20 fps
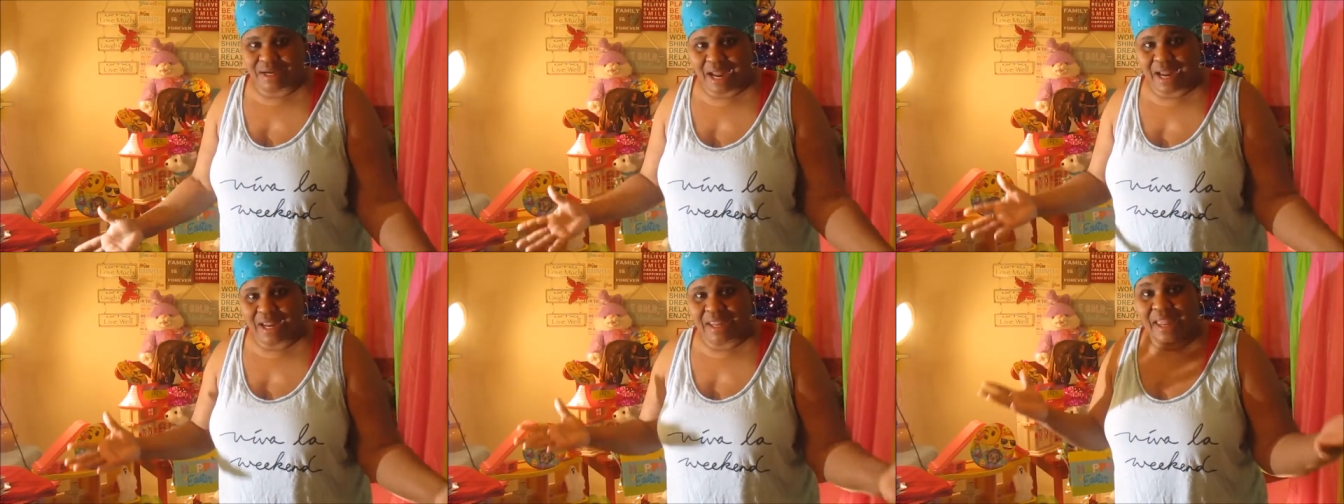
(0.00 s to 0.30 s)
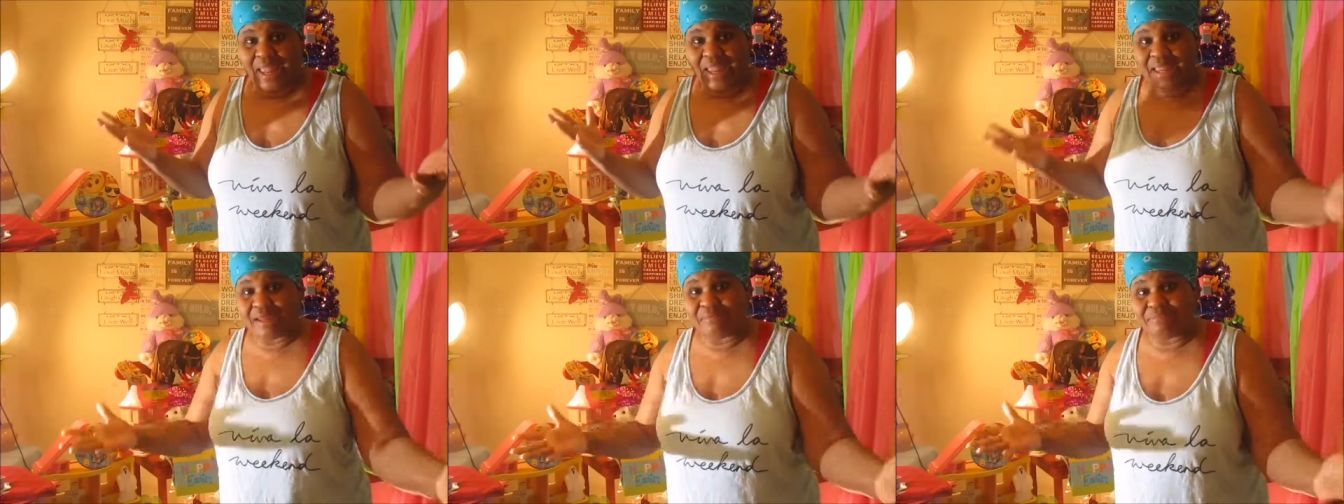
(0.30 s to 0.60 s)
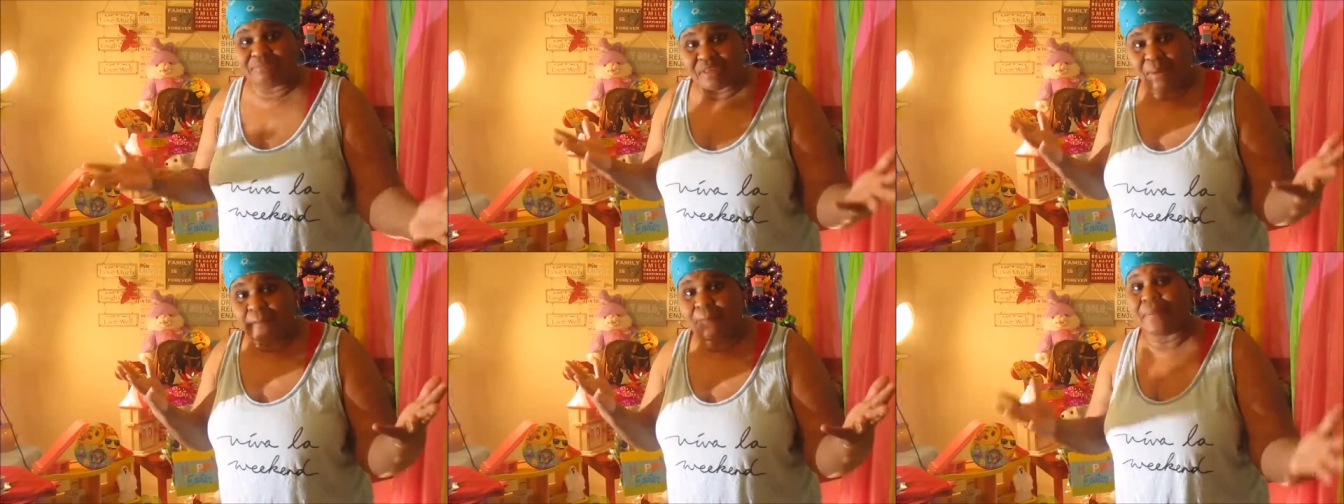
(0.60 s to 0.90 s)
I
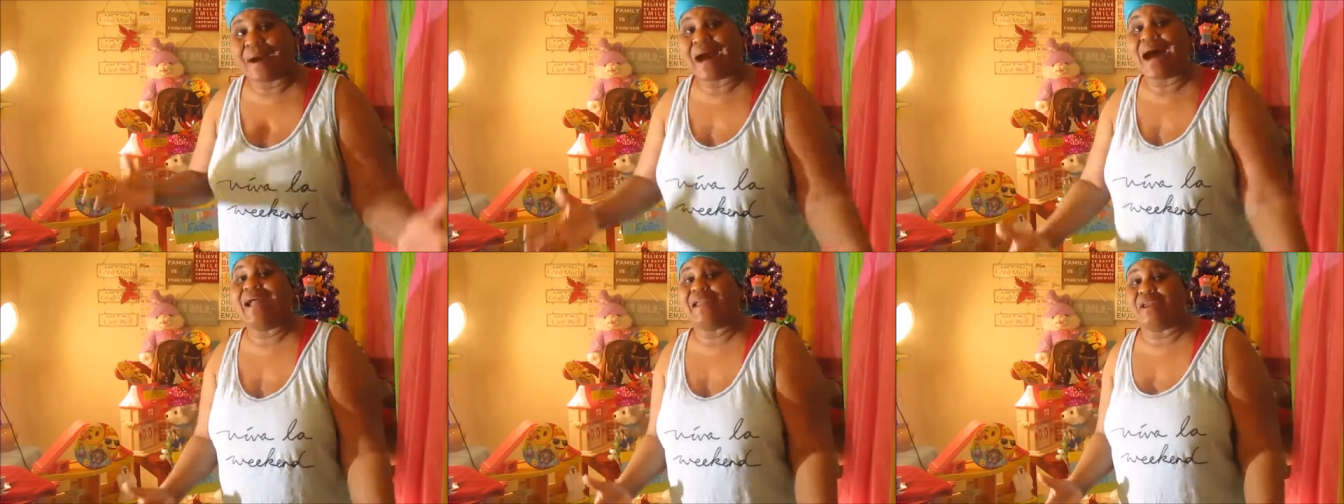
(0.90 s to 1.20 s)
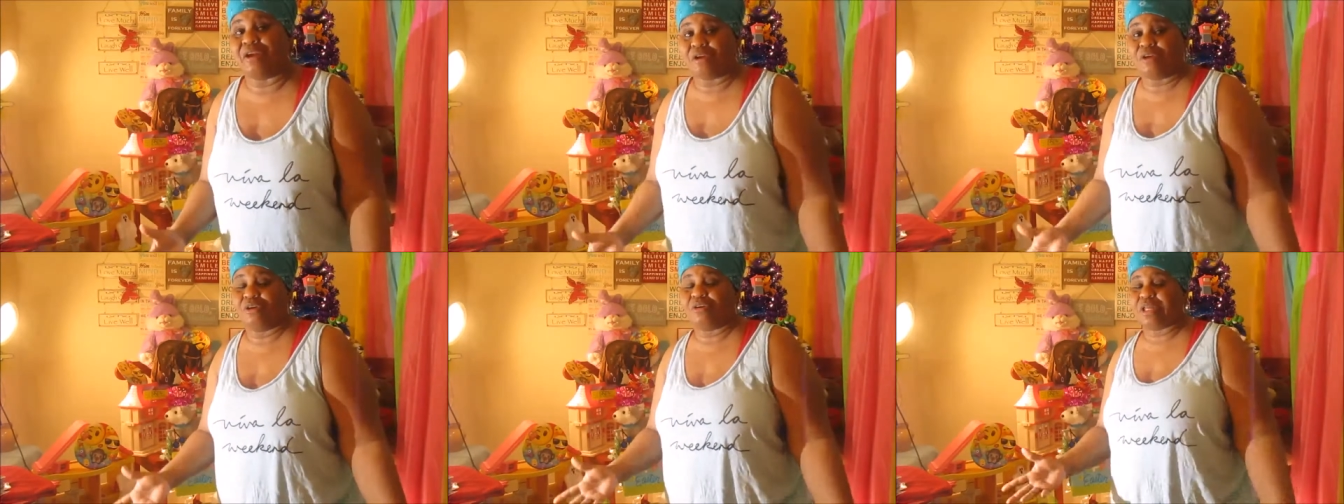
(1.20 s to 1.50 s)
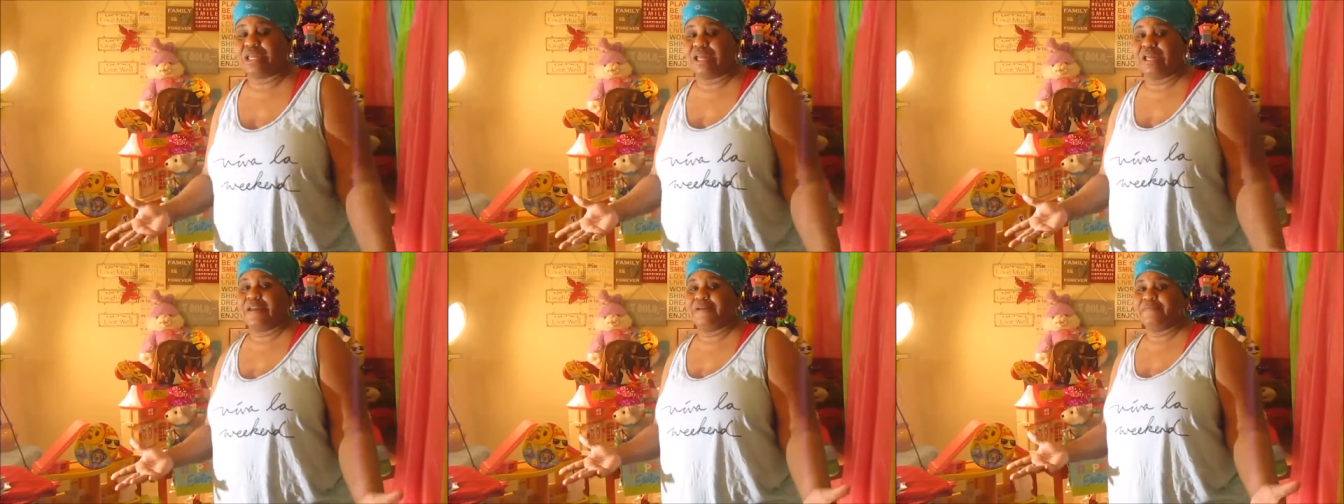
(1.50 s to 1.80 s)
am the buyer,
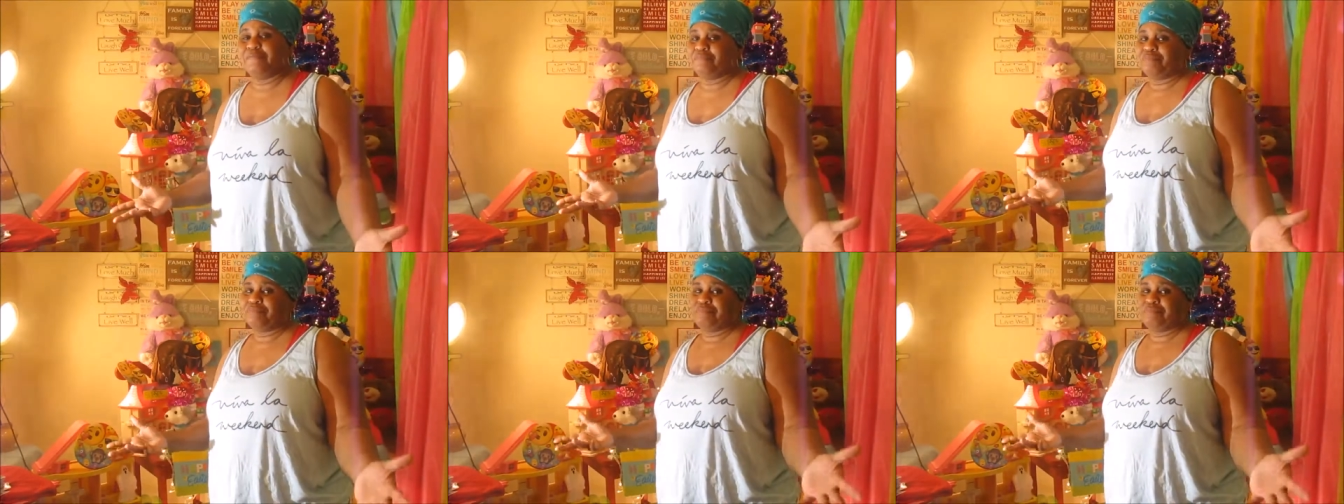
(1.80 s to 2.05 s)
okay?